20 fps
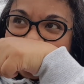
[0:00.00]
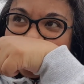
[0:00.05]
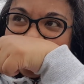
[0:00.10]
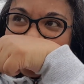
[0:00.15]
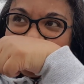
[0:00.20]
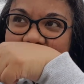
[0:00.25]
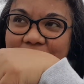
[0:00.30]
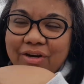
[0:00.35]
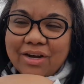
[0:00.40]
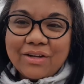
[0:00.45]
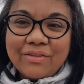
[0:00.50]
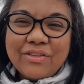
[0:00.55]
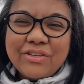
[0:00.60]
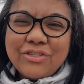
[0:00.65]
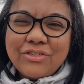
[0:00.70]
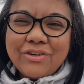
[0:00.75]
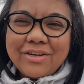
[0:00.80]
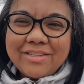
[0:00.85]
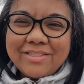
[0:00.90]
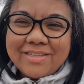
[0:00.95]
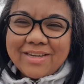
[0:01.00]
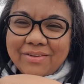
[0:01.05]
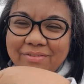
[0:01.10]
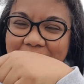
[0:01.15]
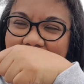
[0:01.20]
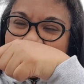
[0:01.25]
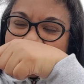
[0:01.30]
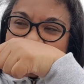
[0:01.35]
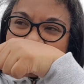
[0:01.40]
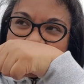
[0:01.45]
I'm not sure how this dries down
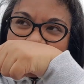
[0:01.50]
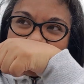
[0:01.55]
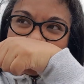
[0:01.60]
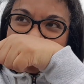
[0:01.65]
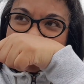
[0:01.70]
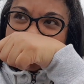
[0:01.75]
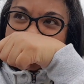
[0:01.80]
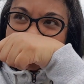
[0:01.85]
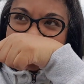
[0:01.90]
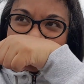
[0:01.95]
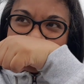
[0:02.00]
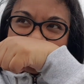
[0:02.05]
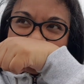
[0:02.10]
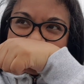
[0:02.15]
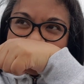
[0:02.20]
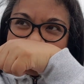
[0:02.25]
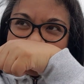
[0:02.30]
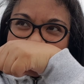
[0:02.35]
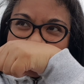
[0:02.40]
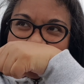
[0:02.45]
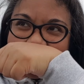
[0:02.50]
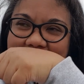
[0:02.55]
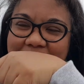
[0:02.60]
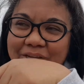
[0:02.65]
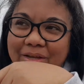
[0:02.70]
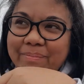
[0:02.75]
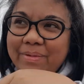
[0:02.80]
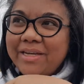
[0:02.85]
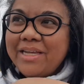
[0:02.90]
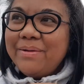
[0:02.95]
yet, but it's
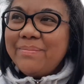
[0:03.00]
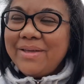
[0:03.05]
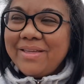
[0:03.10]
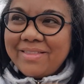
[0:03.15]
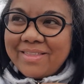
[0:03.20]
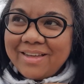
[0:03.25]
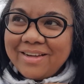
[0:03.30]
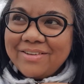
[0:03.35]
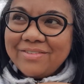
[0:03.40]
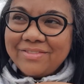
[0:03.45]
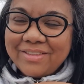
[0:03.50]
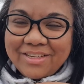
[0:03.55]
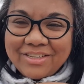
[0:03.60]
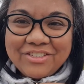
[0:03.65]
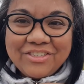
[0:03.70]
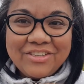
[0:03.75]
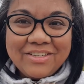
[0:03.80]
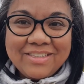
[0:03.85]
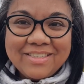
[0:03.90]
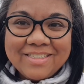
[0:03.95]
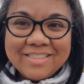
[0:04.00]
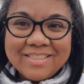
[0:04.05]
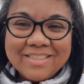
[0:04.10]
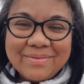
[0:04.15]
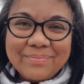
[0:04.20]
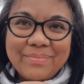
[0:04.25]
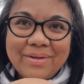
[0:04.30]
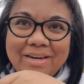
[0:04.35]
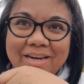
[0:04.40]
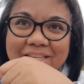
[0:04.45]
not making me think of lychees,
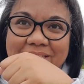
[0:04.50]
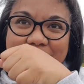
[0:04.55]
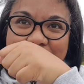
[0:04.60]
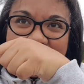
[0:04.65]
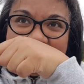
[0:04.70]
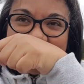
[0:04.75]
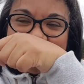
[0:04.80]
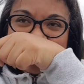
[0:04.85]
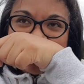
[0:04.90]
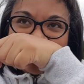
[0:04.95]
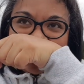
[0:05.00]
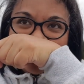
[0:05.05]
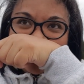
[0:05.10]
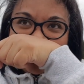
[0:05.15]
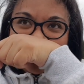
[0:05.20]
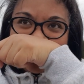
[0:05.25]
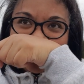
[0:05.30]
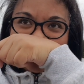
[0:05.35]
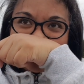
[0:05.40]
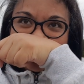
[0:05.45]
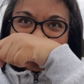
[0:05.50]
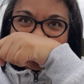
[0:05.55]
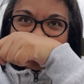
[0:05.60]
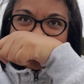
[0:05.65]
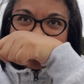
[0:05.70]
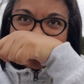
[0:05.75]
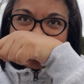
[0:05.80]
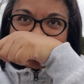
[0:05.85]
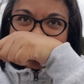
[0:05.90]
but it's making me think of